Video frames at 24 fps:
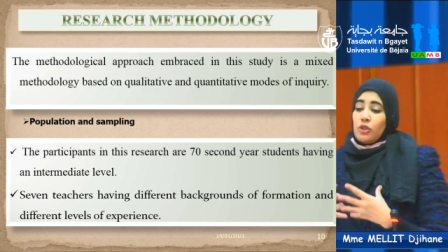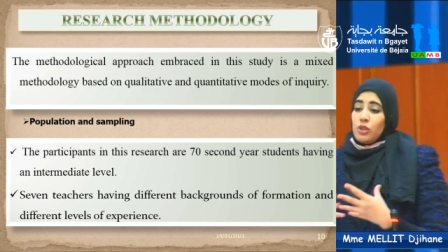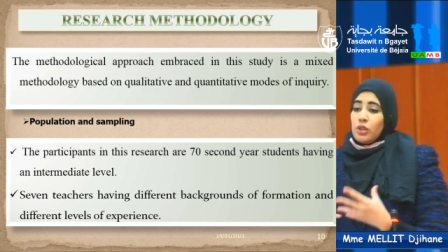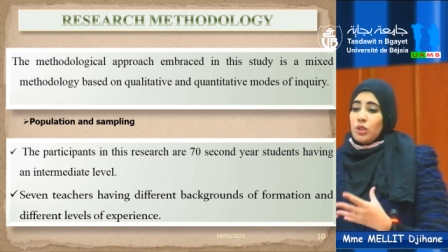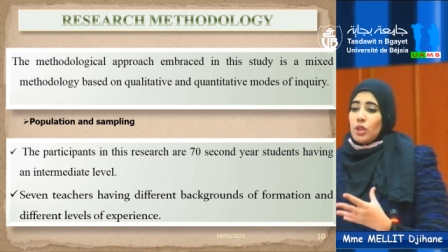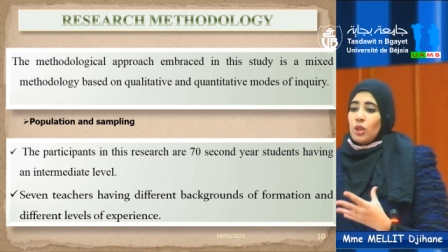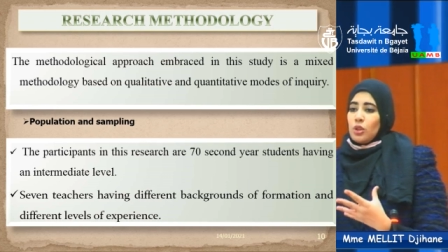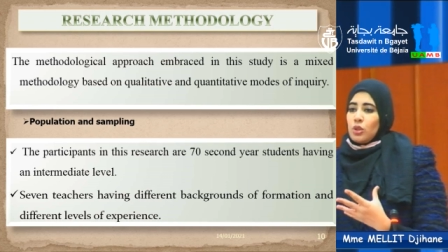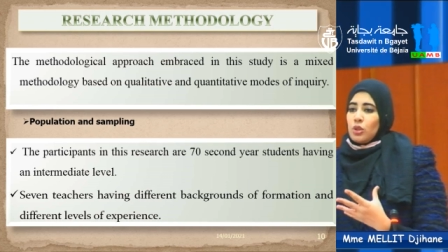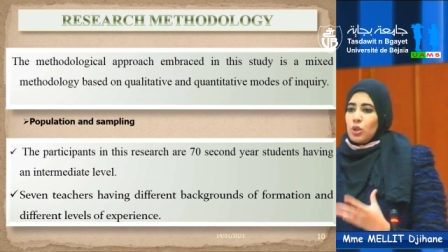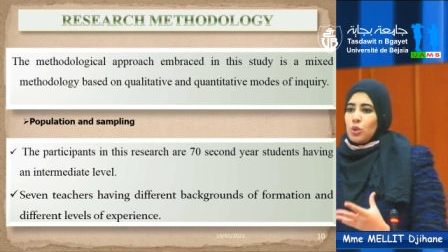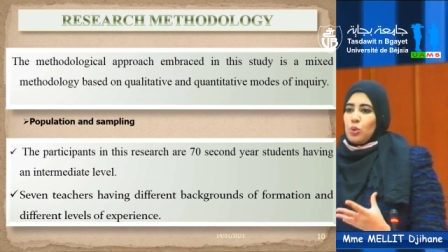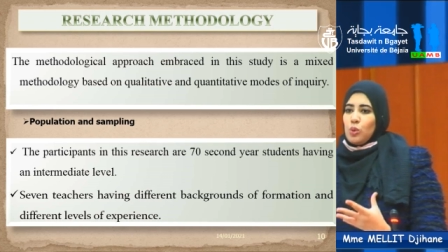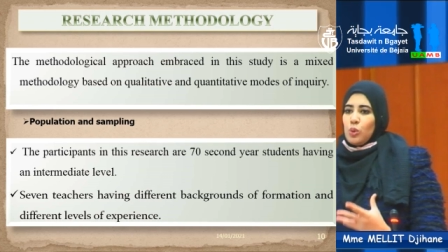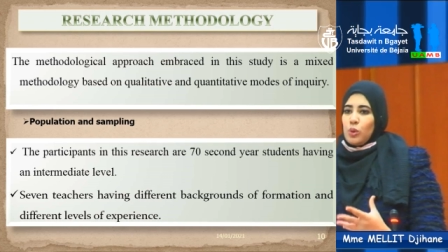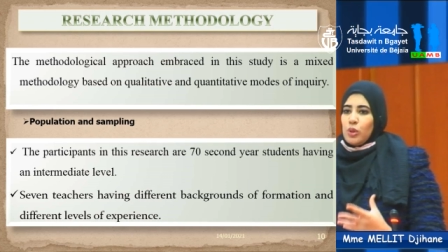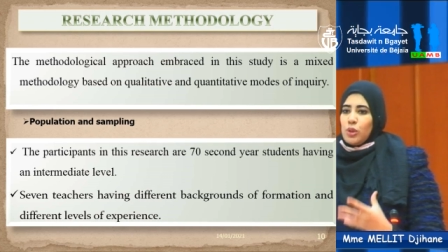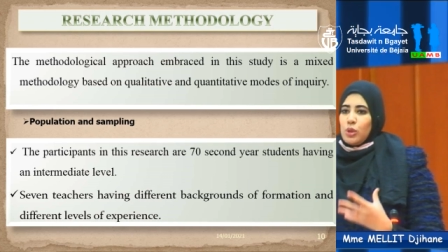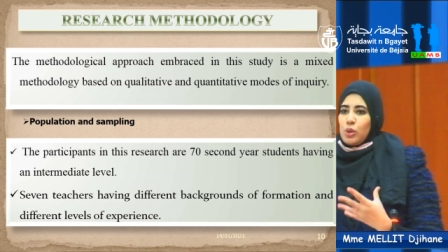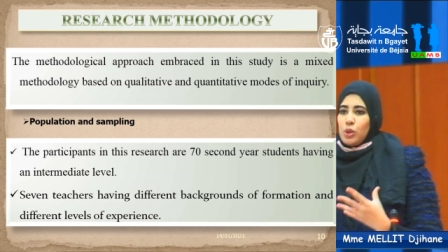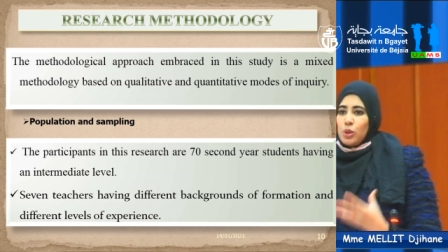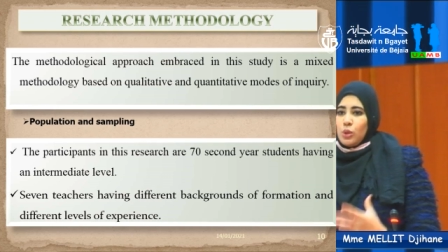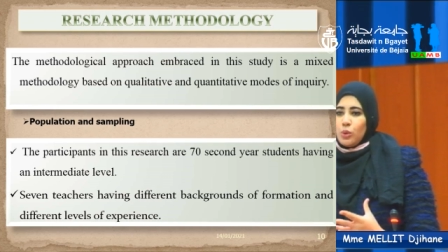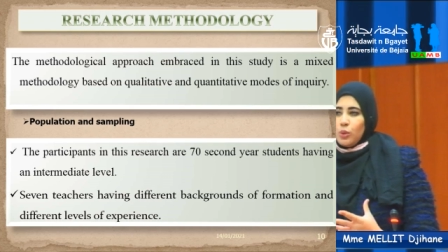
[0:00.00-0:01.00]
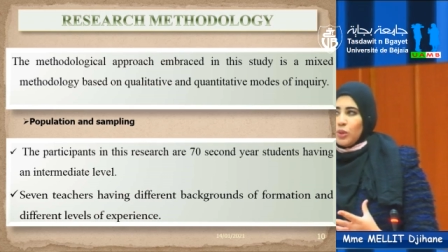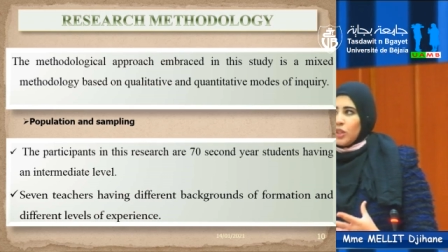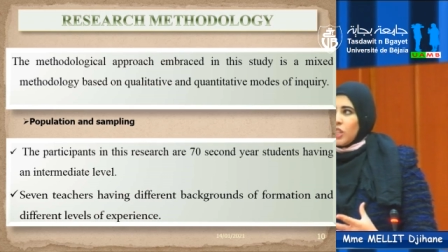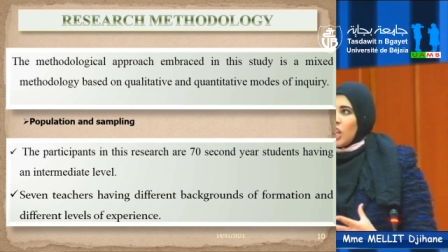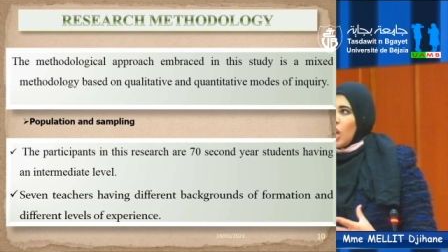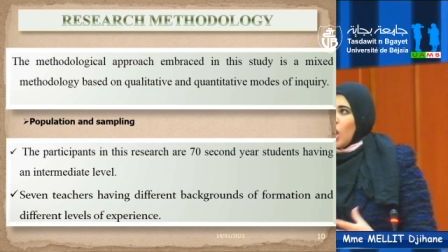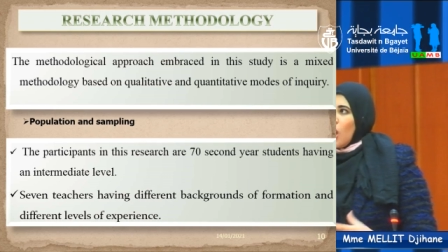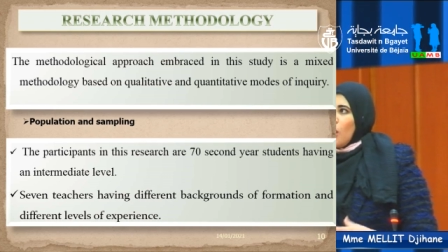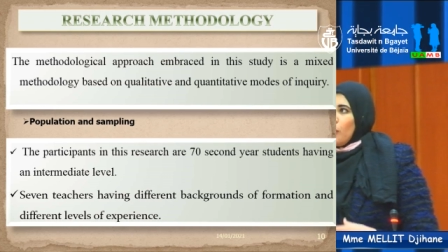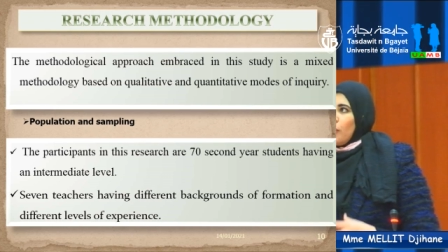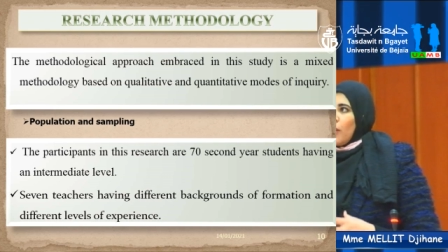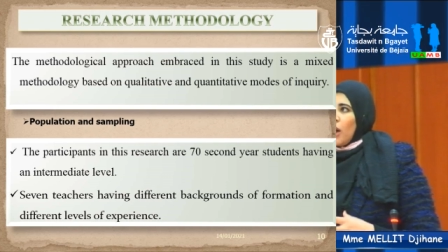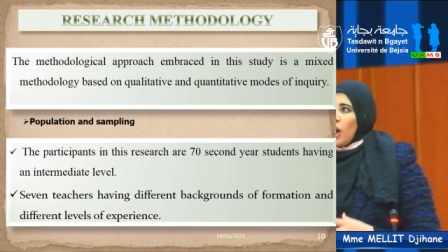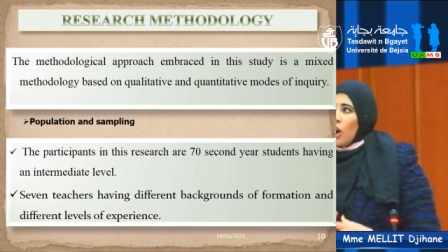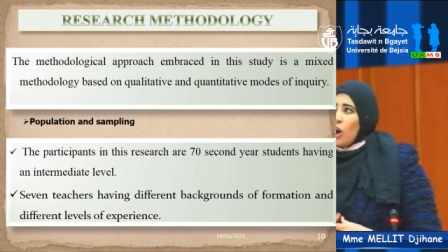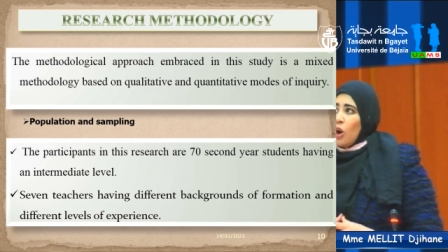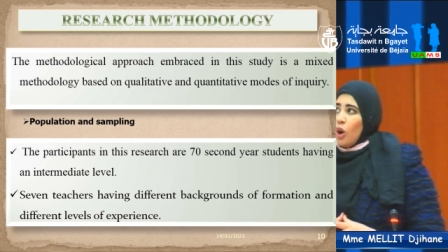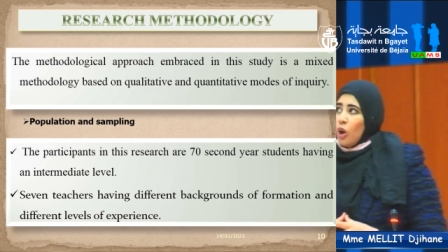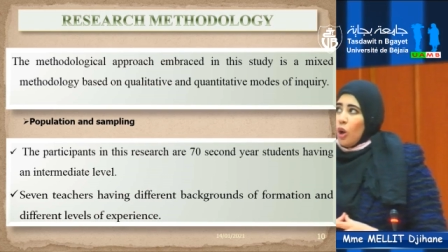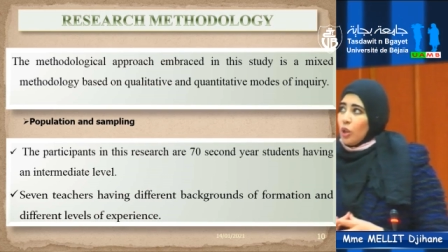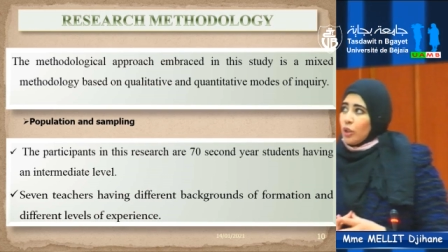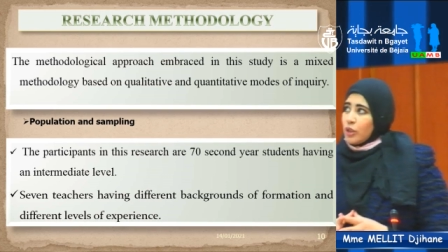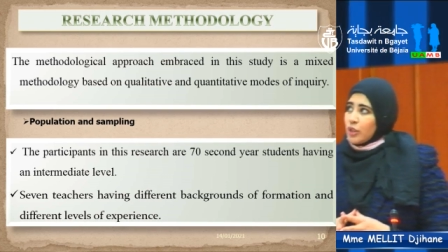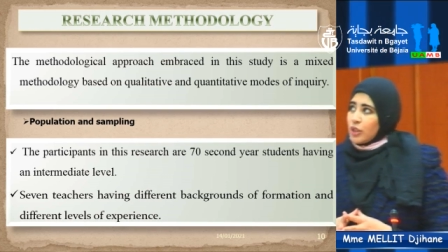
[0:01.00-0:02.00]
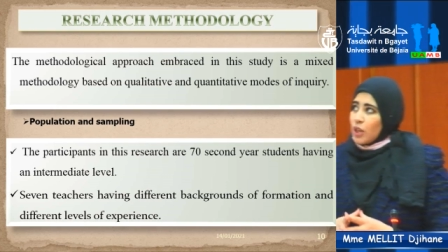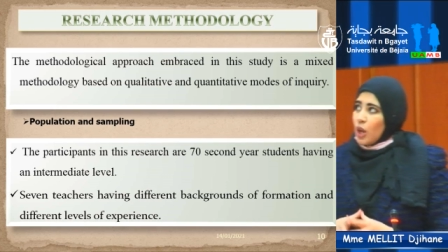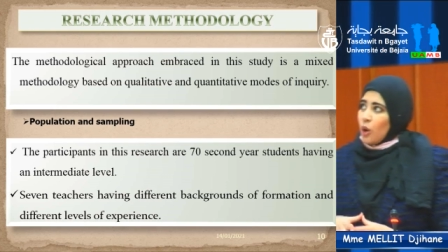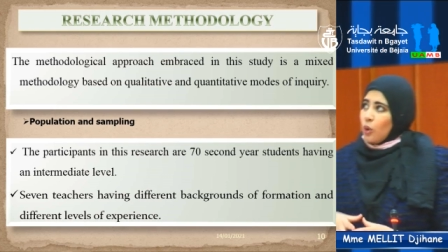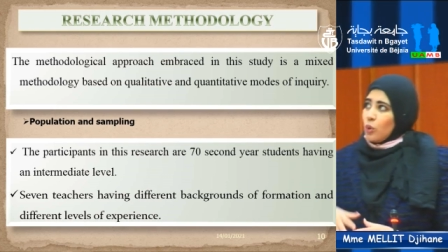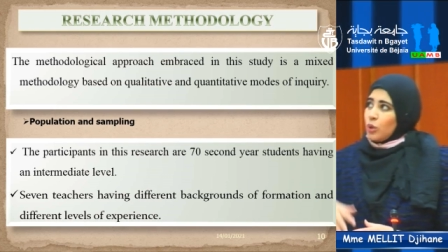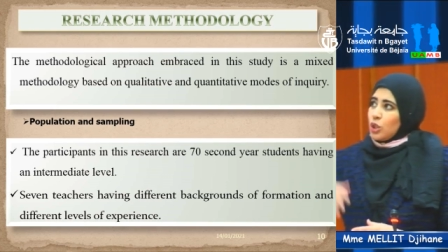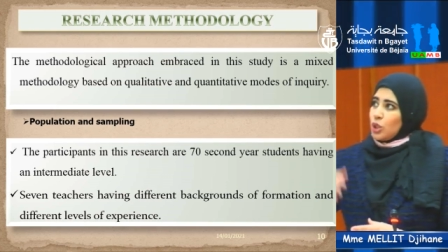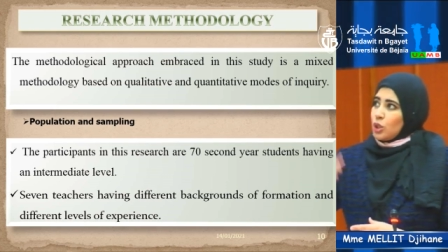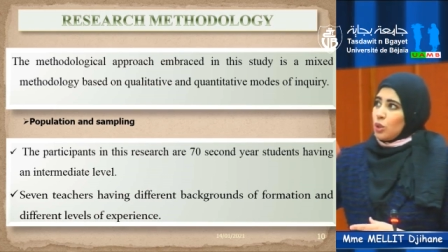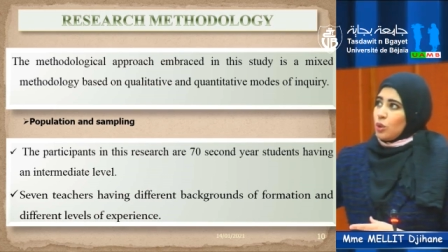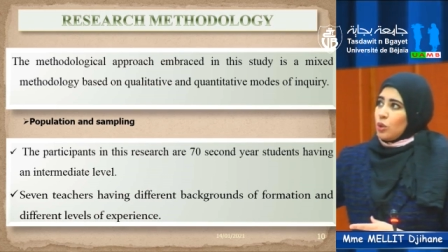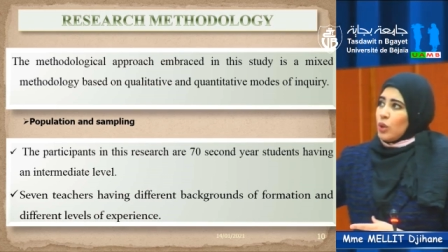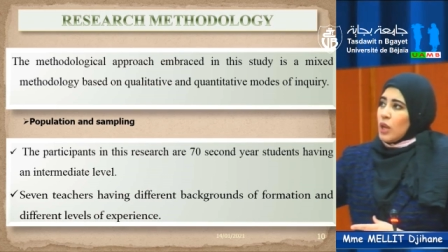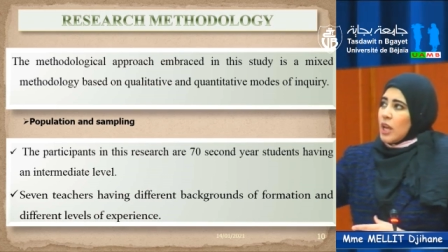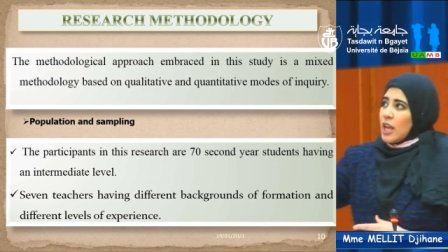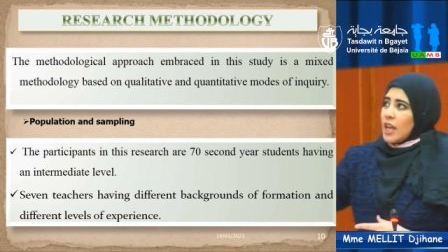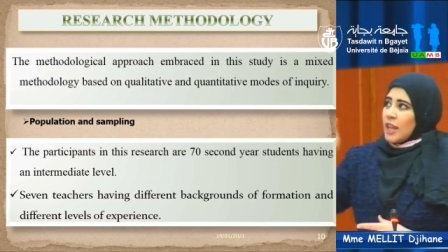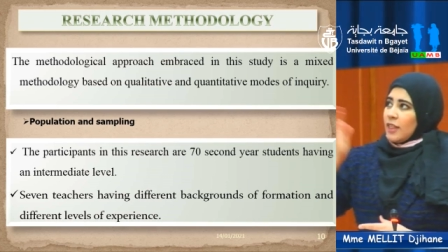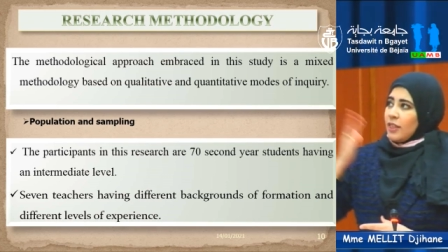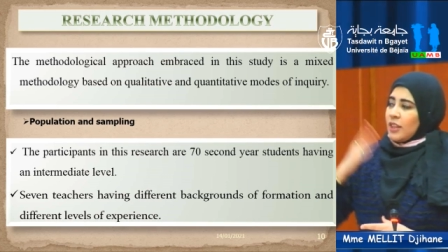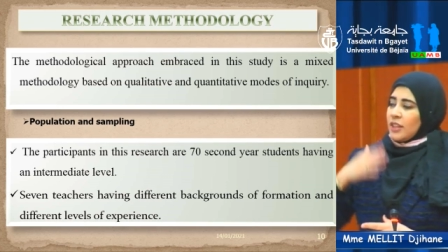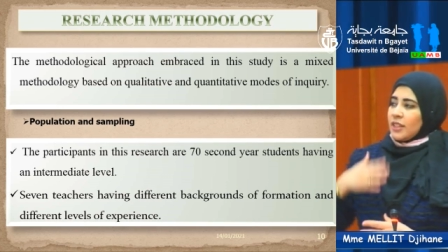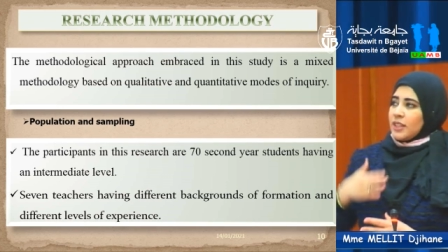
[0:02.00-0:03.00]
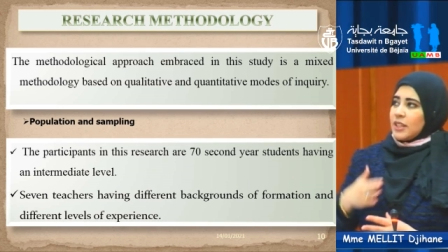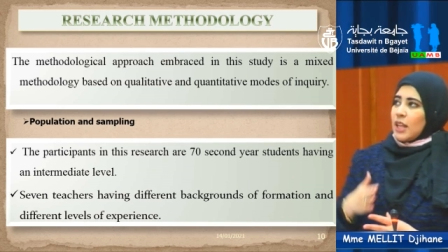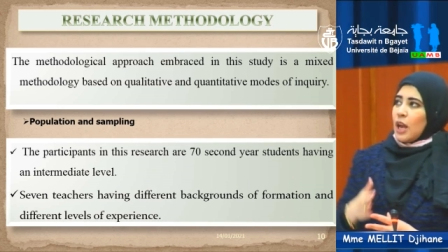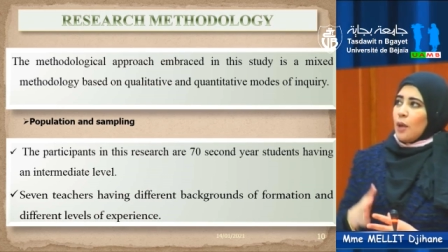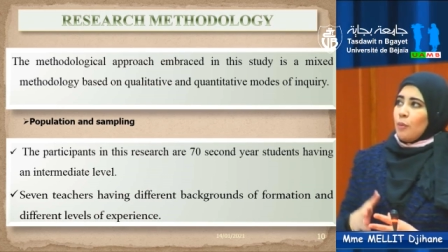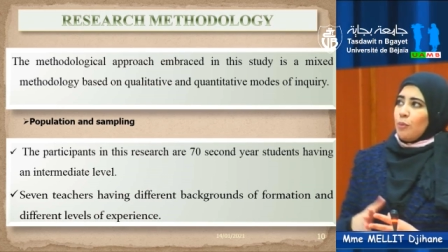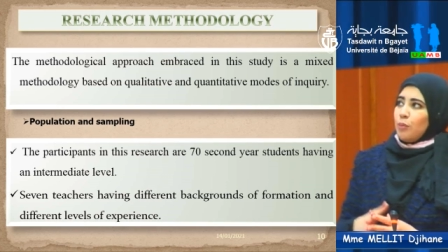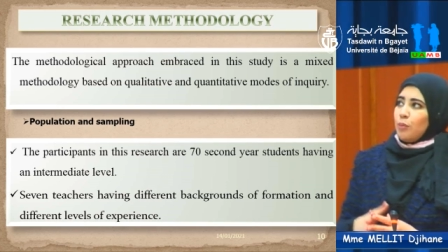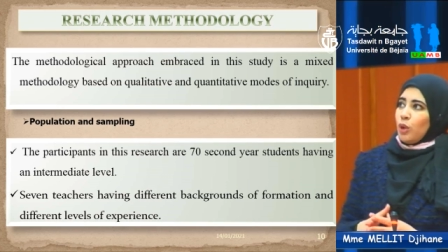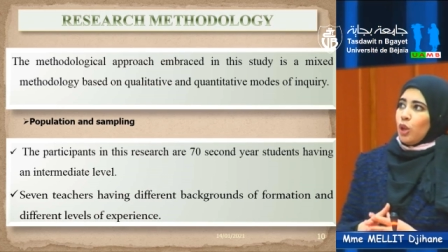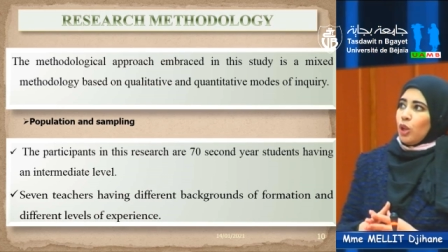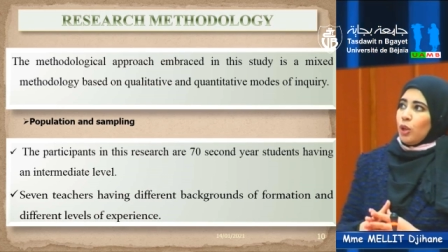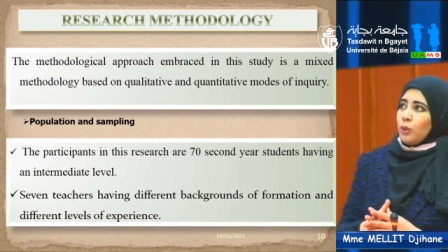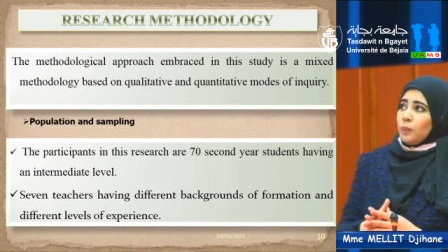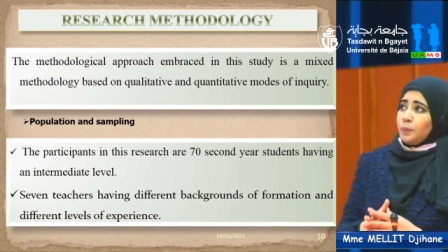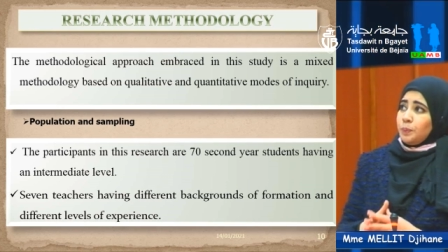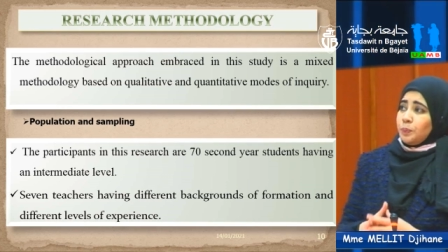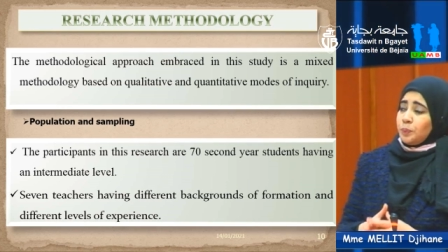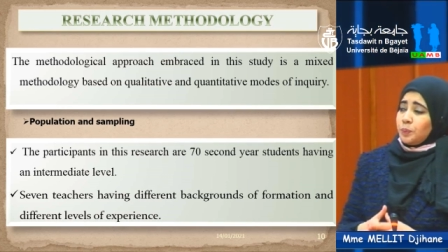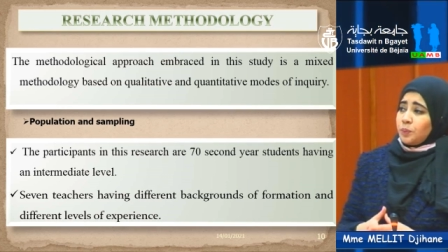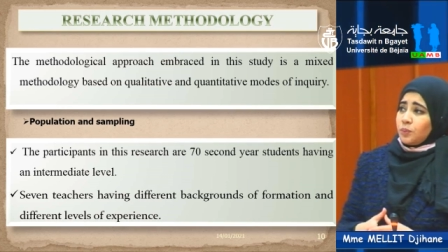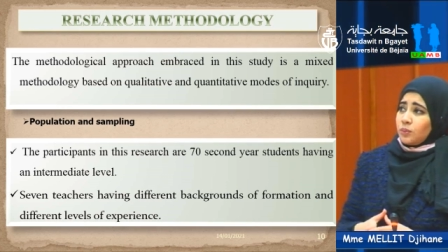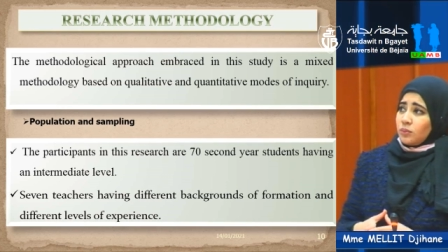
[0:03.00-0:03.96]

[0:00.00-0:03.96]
research tools used, but also to the sample